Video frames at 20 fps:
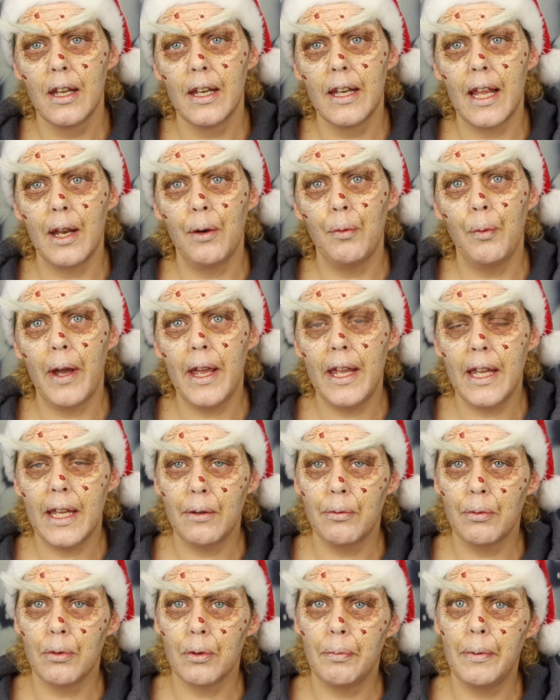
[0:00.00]
that way
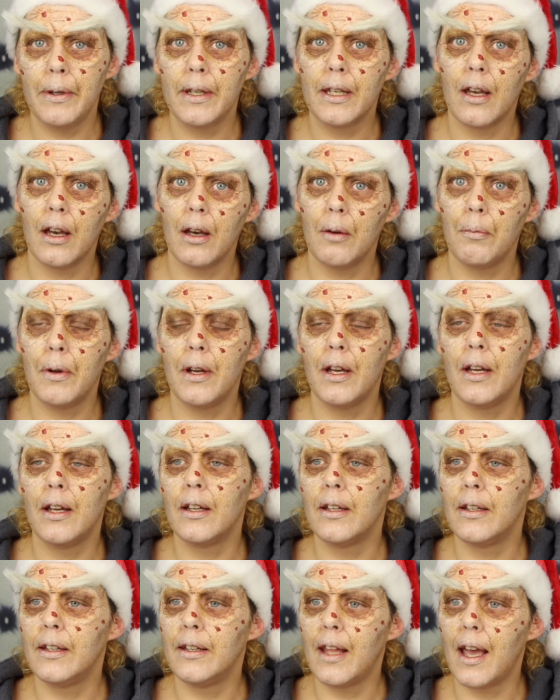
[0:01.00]
it would become
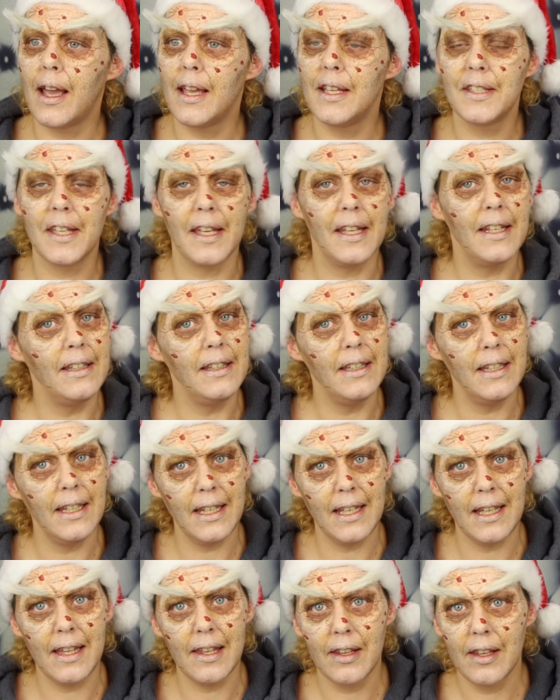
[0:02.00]
a nice and
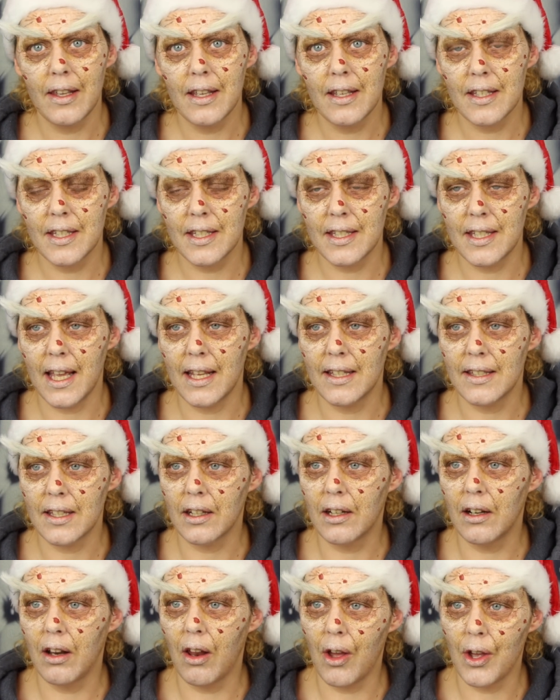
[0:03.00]
neat Santa
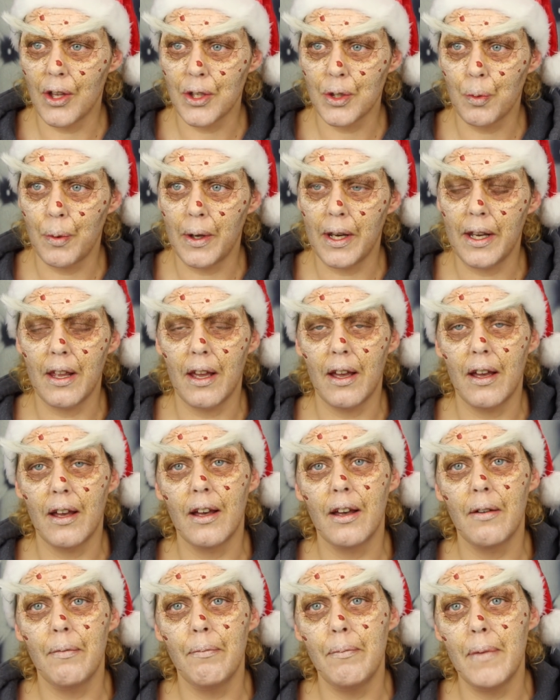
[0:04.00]
Claus with
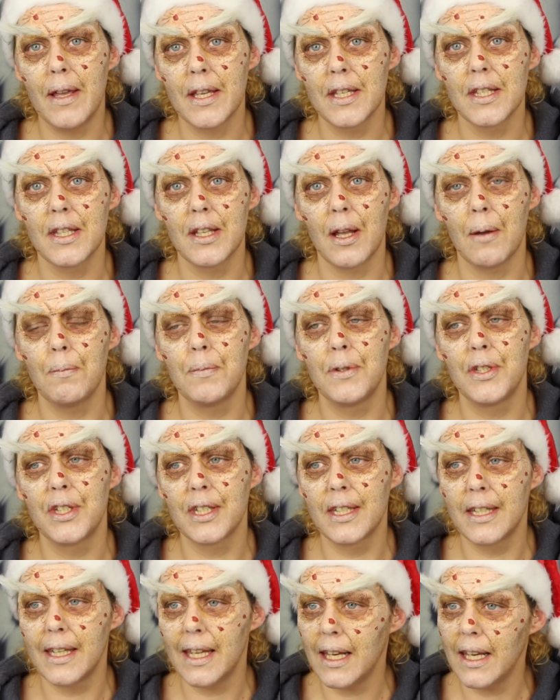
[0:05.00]
a messed up
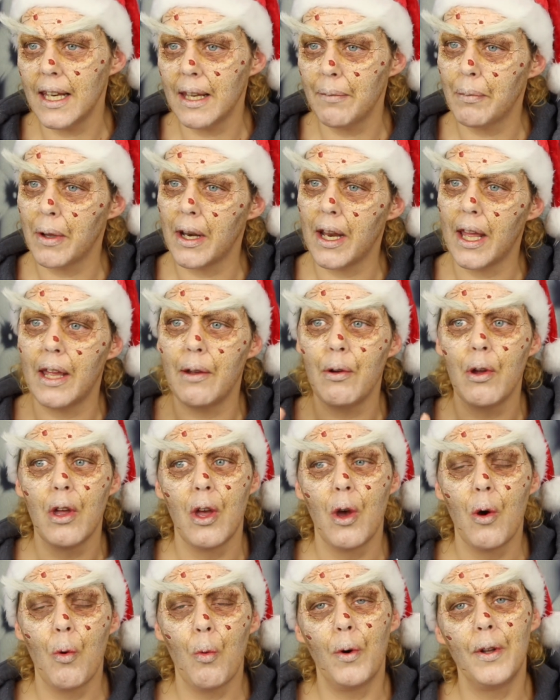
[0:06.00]
skin, but I
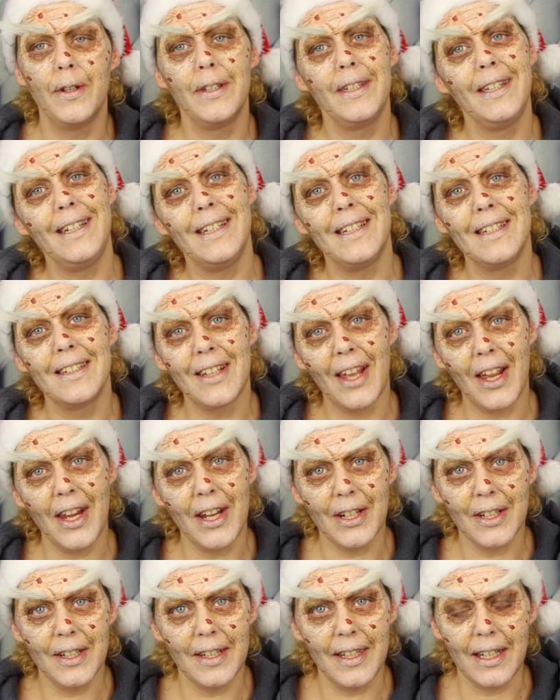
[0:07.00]
want the
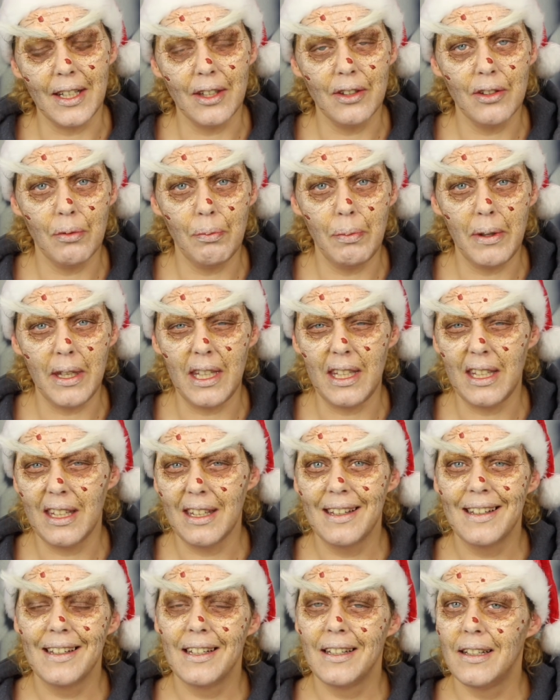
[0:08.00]
entire thing to be
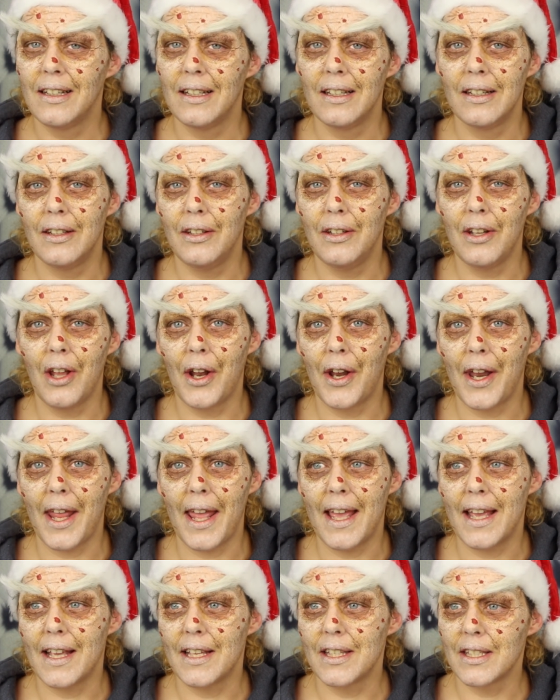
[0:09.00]
not
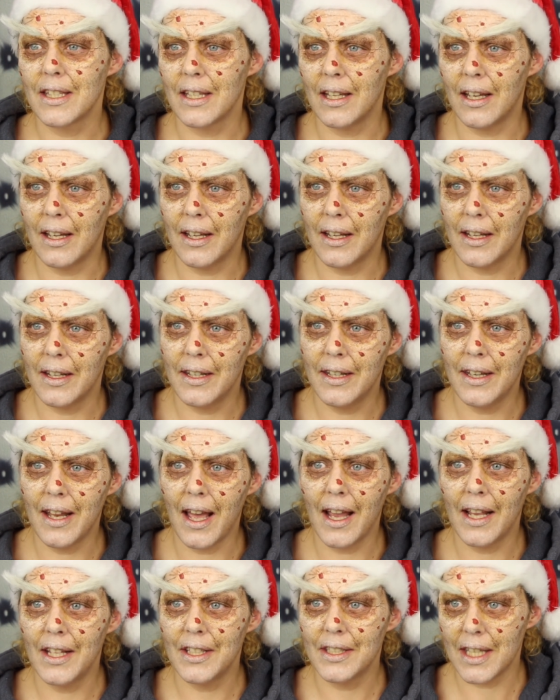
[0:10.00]
as
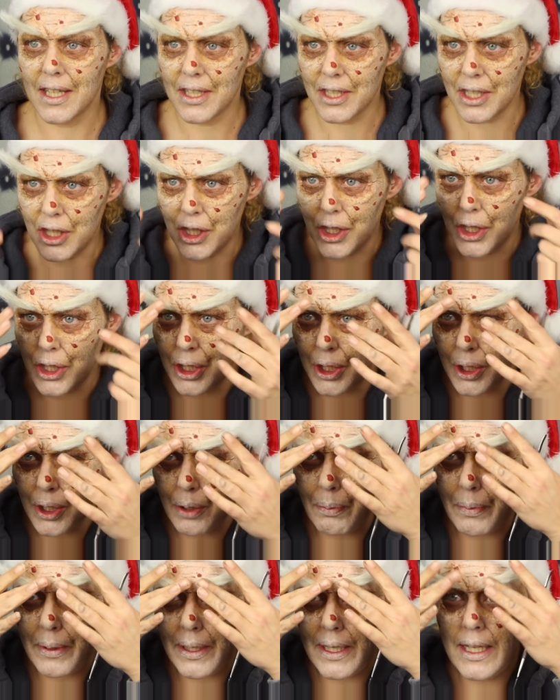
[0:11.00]
nice as it
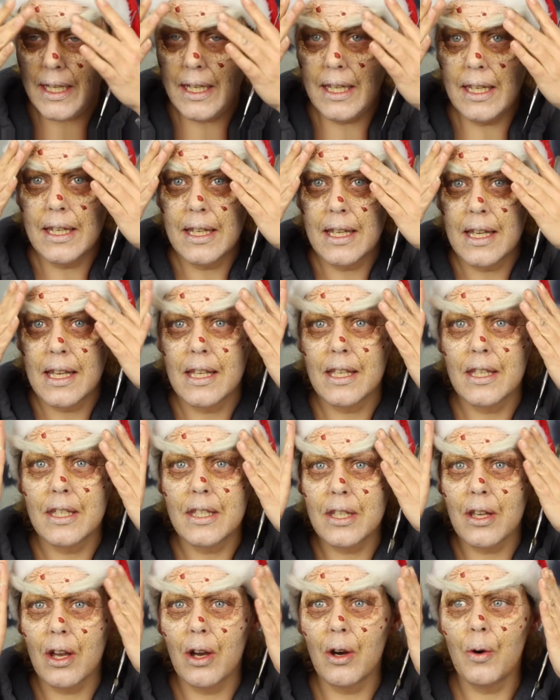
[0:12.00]
should be.
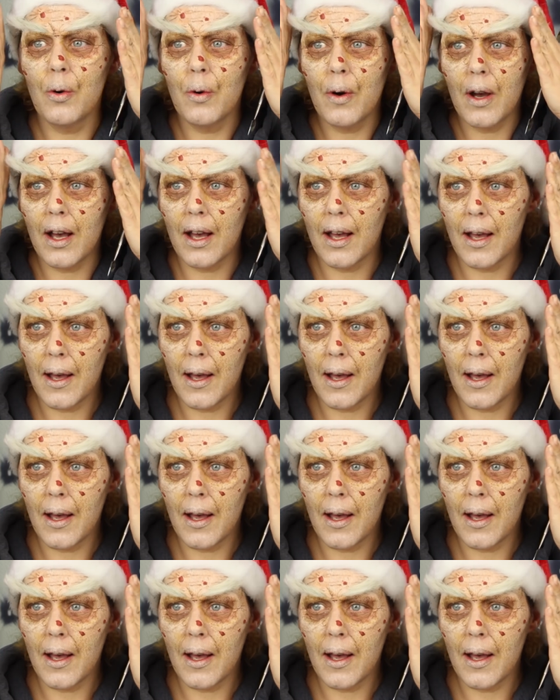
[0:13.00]
So